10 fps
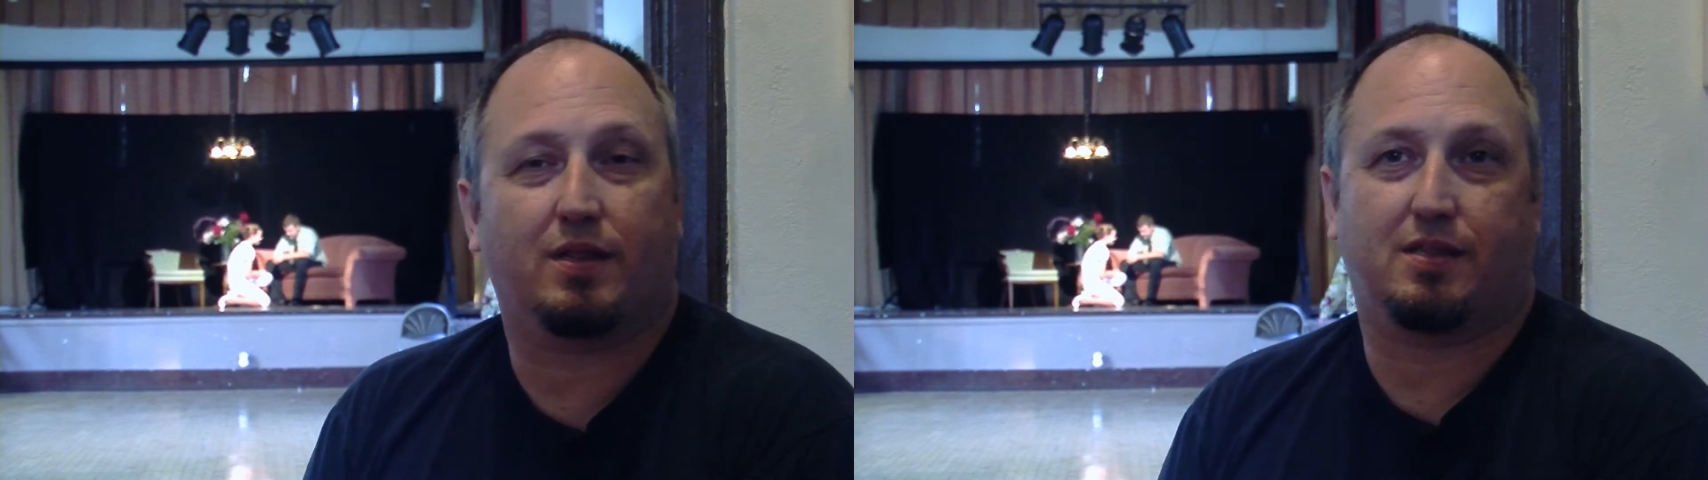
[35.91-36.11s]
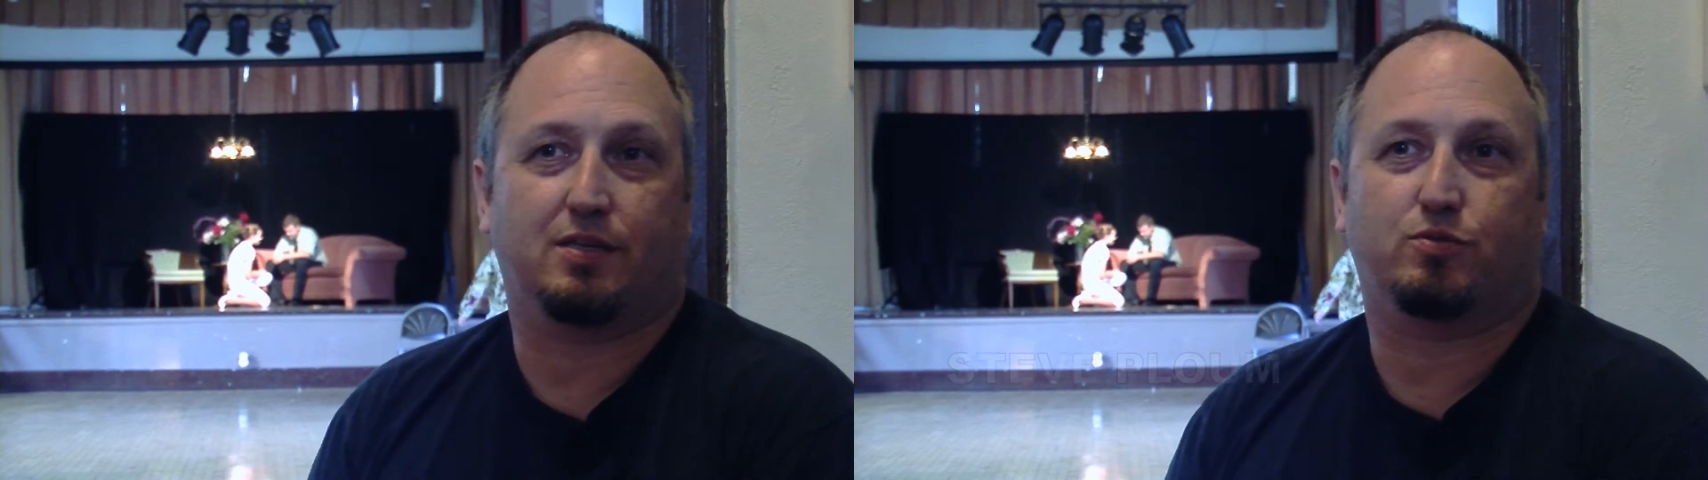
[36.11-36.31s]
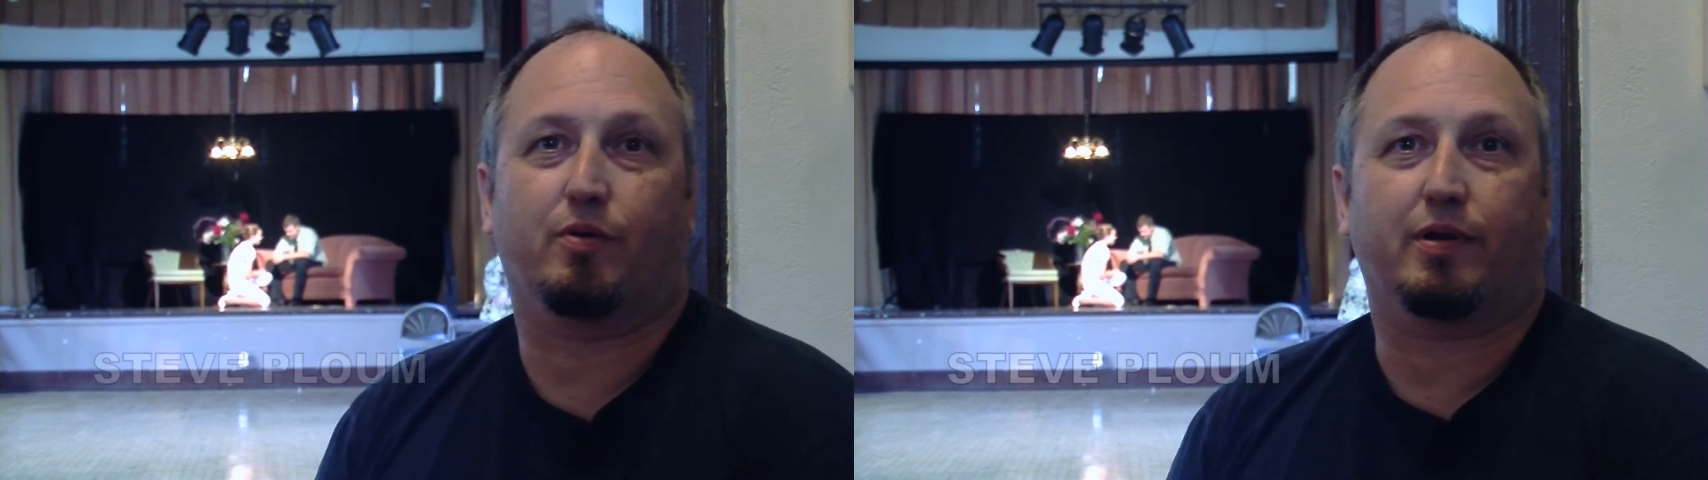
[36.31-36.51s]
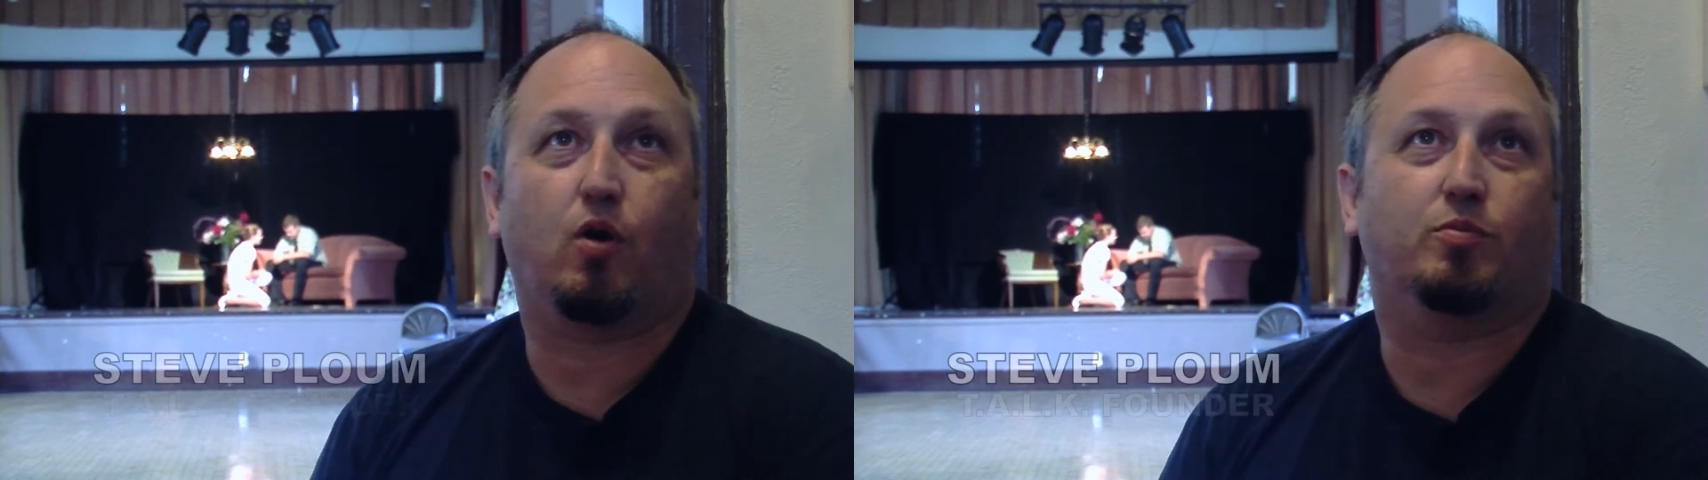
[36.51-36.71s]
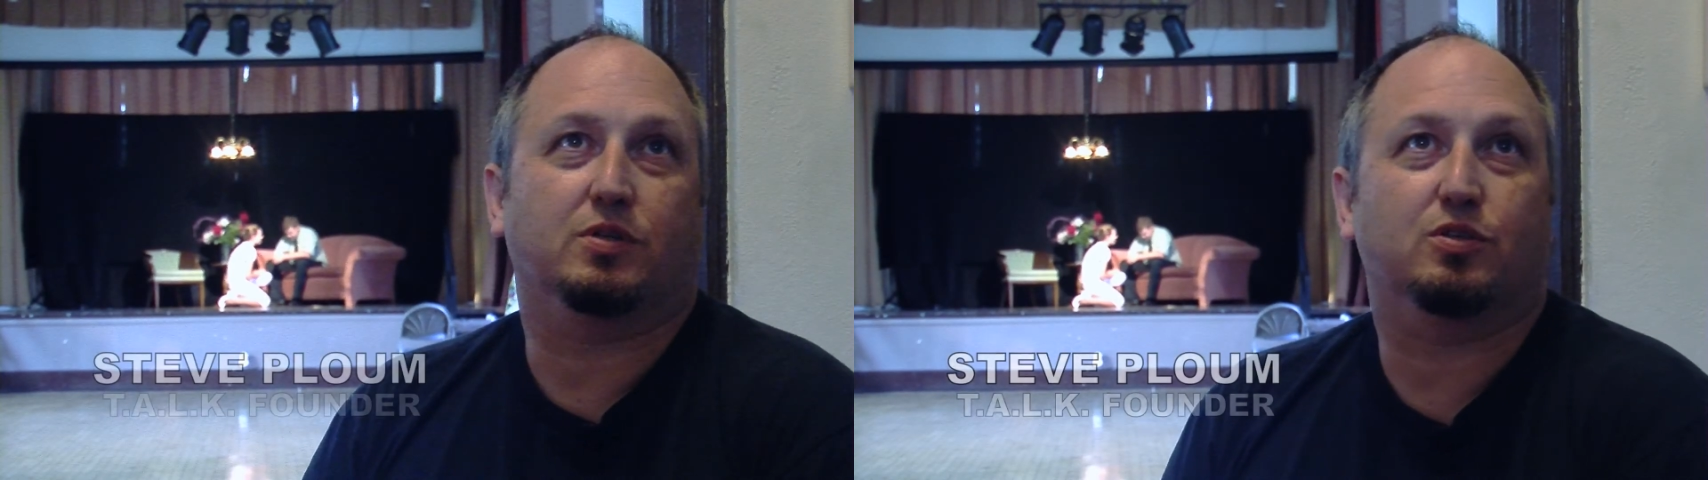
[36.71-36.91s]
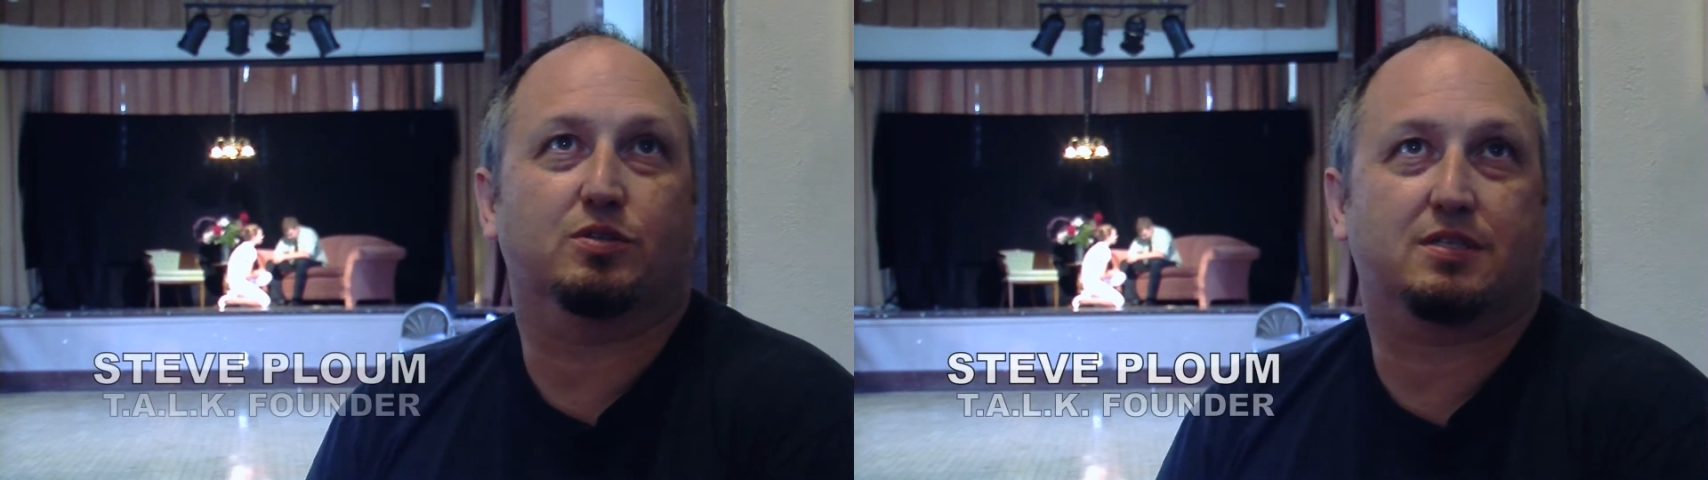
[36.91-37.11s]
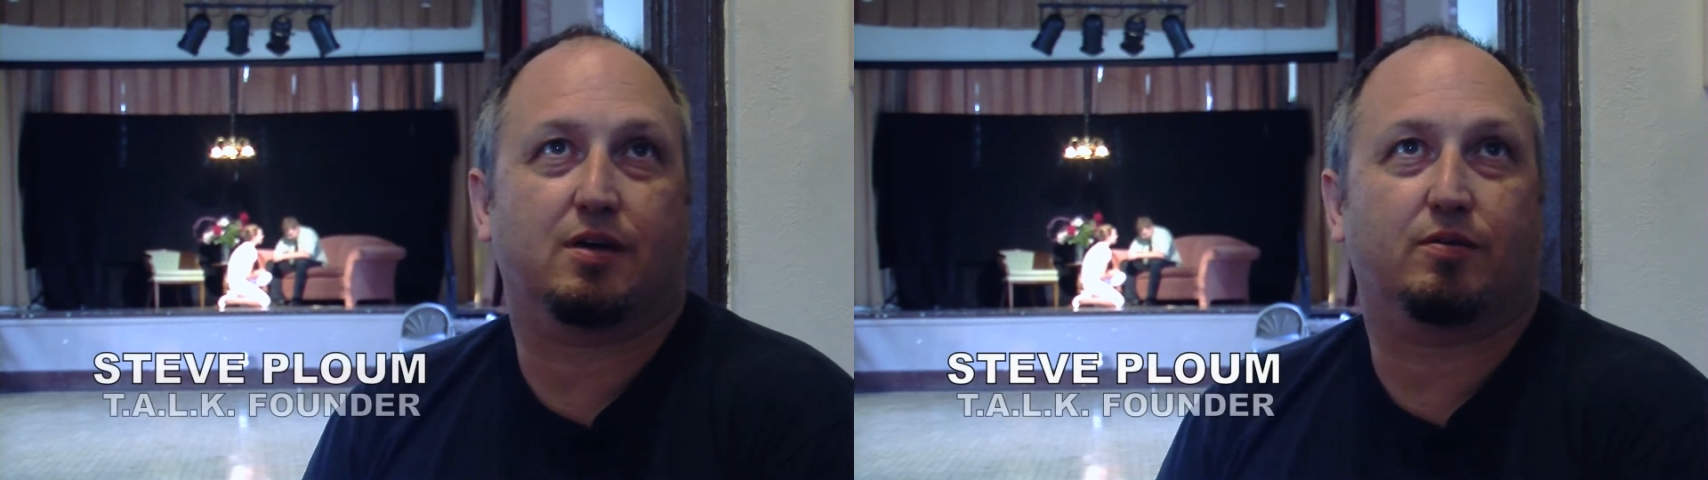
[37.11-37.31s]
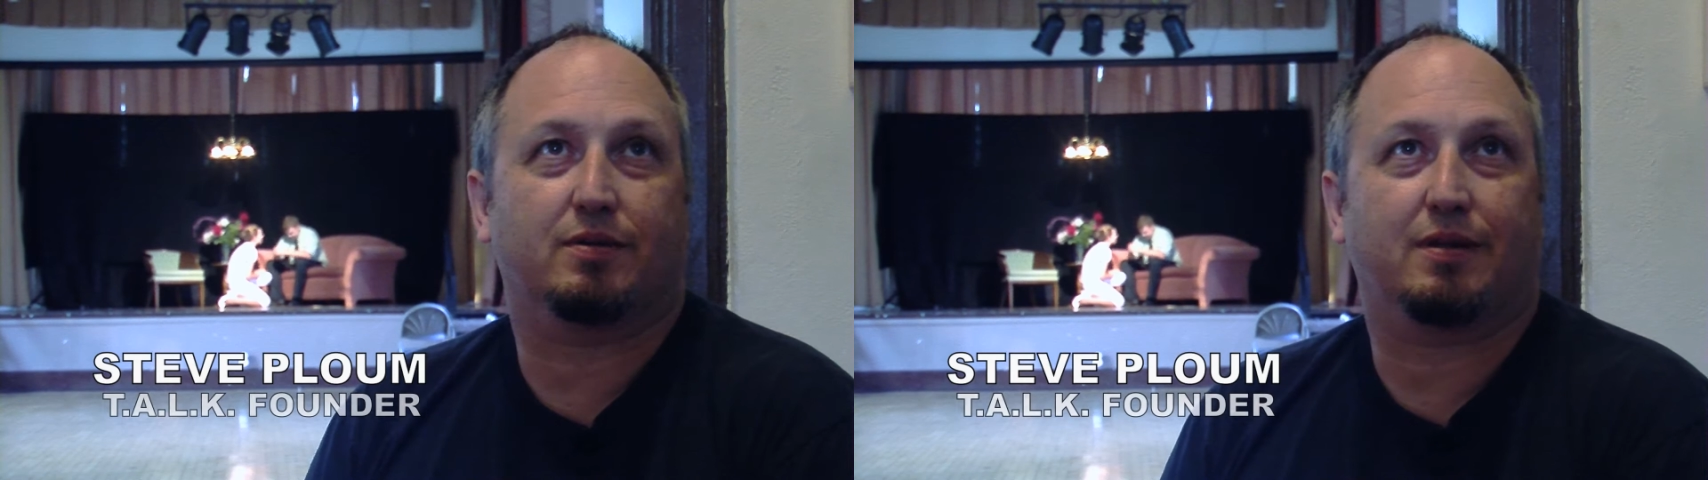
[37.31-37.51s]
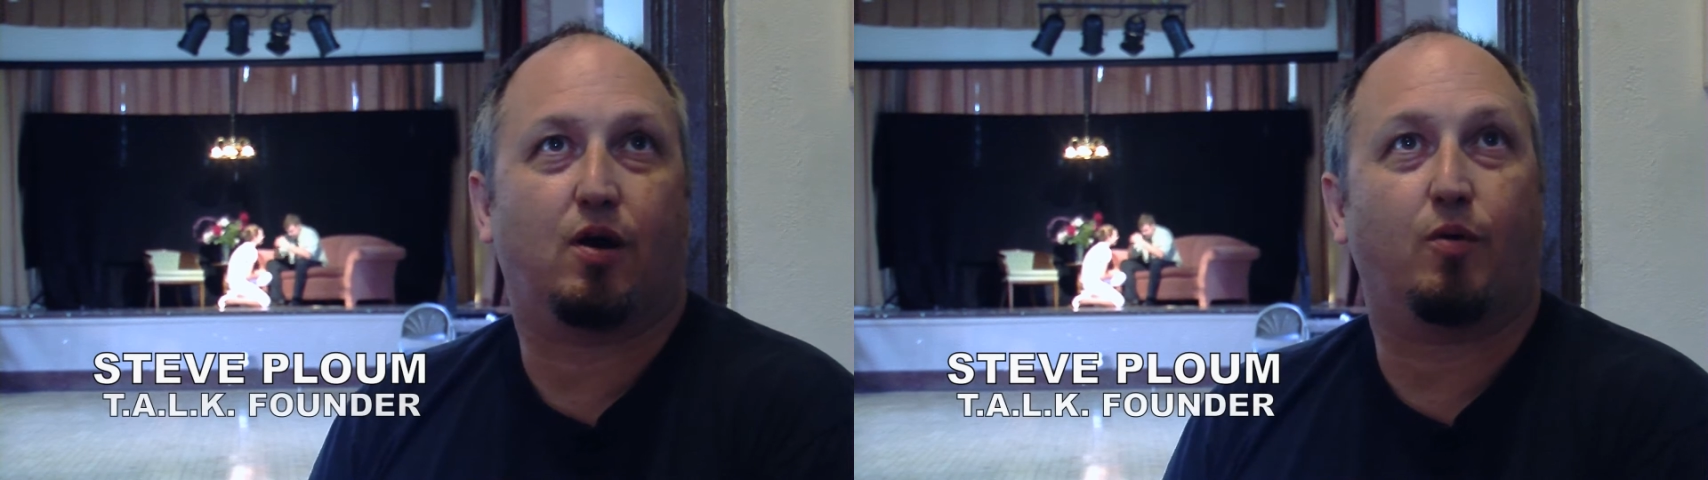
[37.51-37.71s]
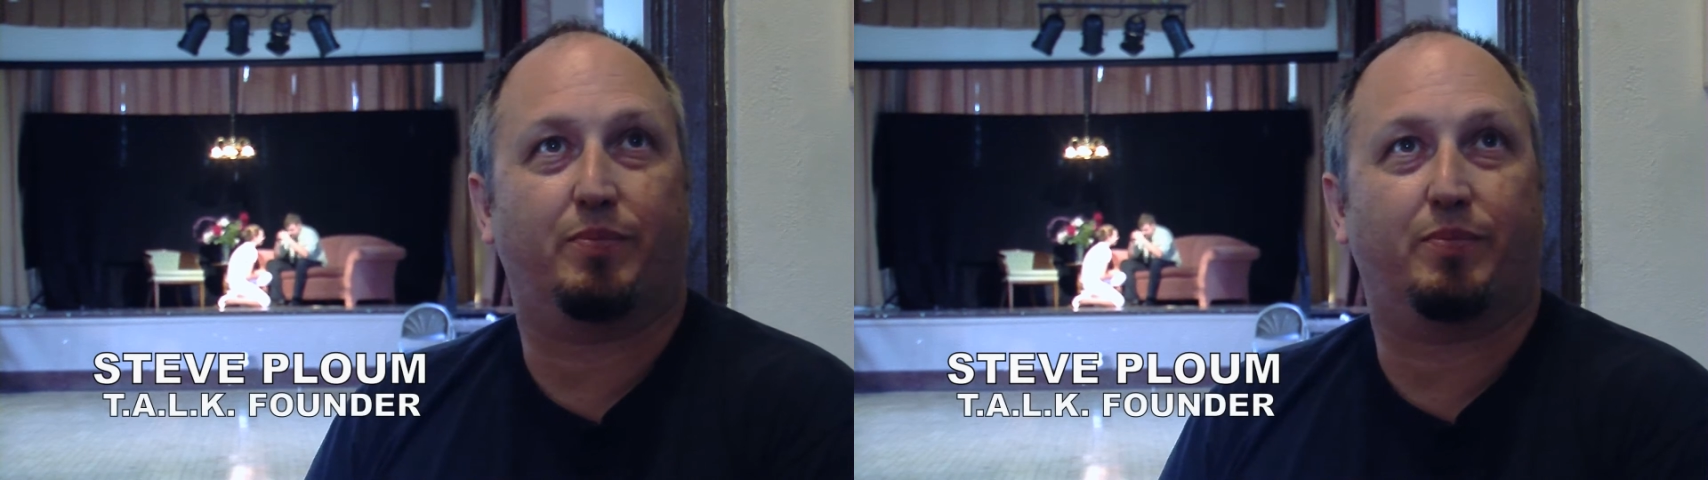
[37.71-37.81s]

of the things we really hope to do is help